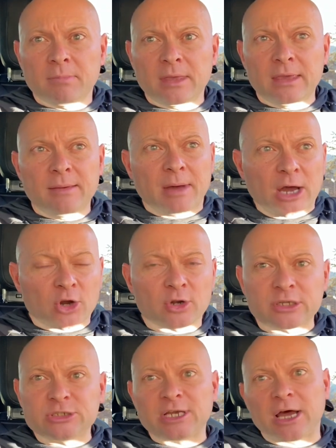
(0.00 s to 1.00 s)
in my
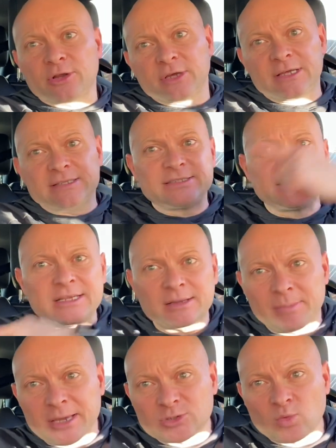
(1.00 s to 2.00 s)
early childhood and seeing the
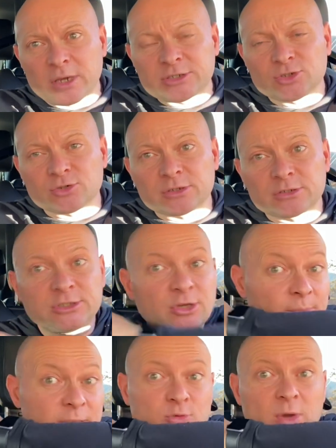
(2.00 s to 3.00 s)
Best Western. Still,
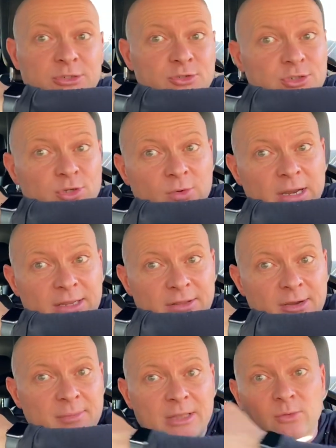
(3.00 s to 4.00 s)
Best Western still right down
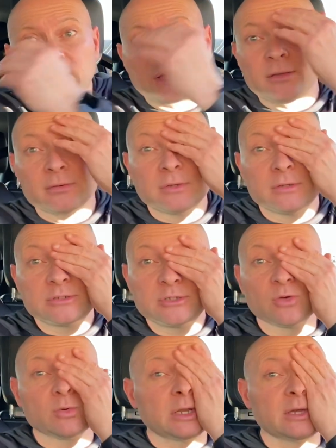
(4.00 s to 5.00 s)
there, by the way.
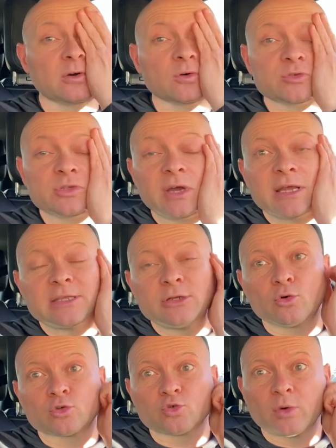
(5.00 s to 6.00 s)
Still really cool. Still got the
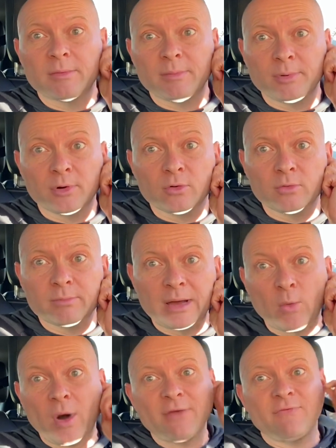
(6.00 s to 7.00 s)
indoor swimming pool. My
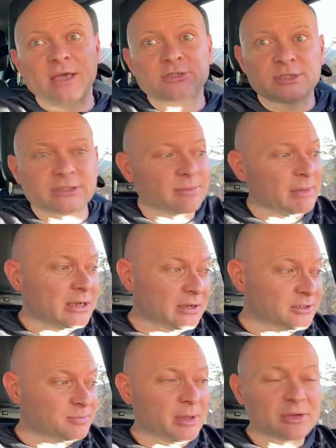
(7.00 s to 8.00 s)
wife actually said, man, it
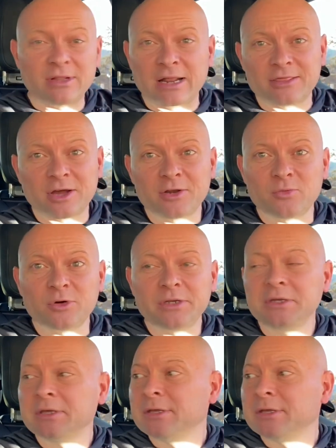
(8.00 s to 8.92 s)
looks better than I thought it would.